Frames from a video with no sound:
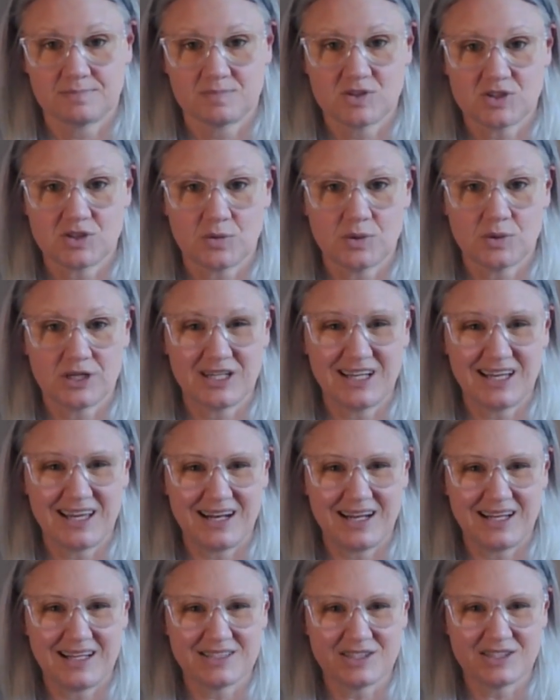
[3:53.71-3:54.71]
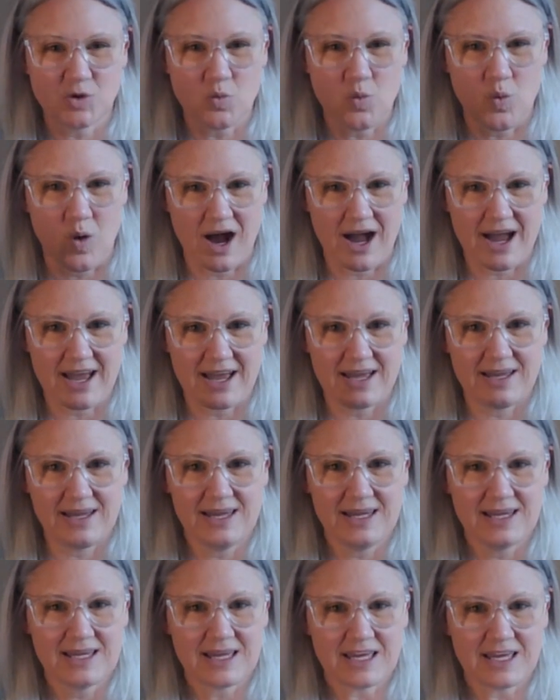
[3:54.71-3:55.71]
So we're going to get into
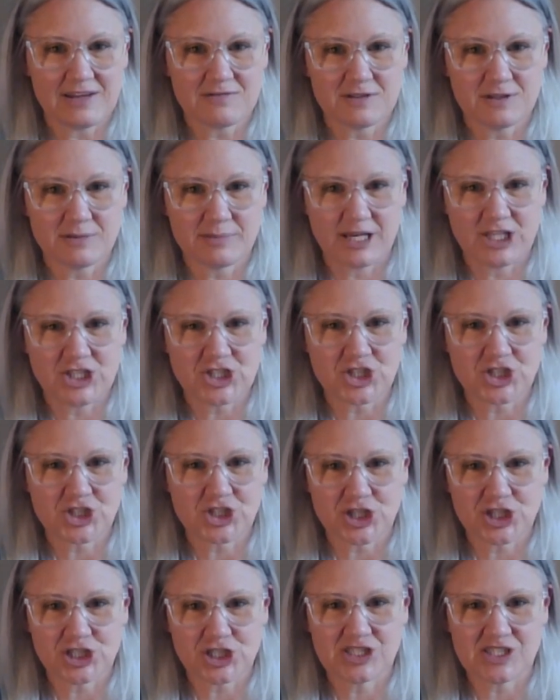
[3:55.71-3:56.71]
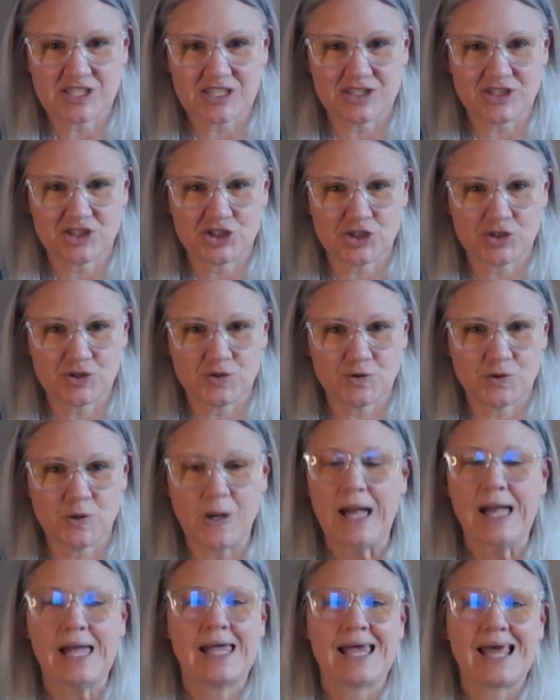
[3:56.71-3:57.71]
why inflammation turns into
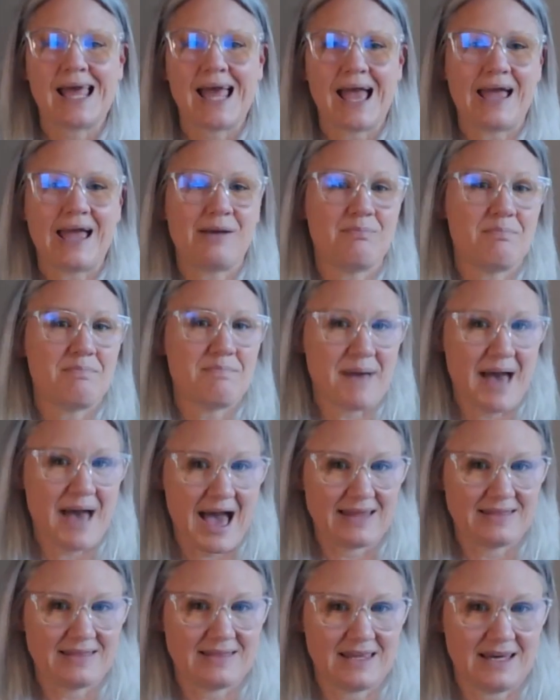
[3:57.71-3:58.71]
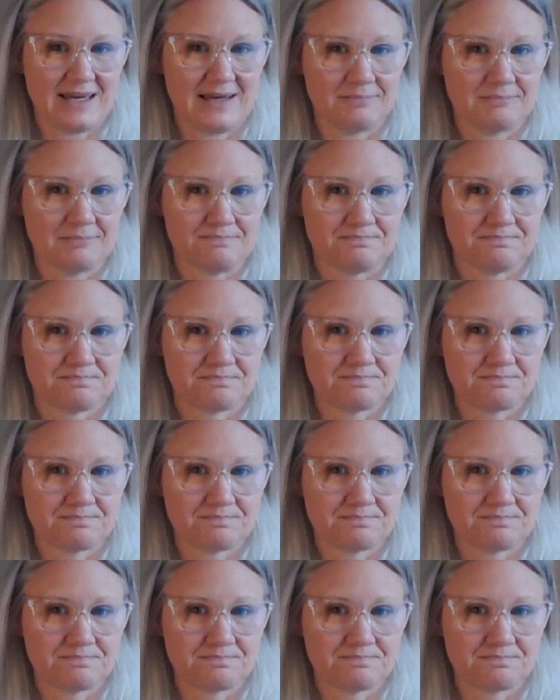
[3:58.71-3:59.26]
a bad thing.